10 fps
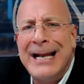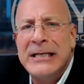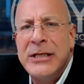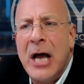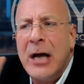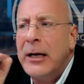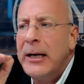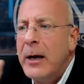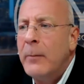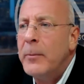that is not going
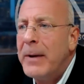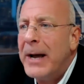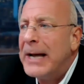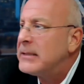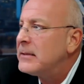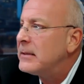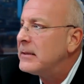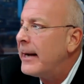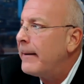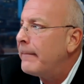to help you pass this
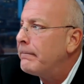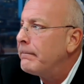exam.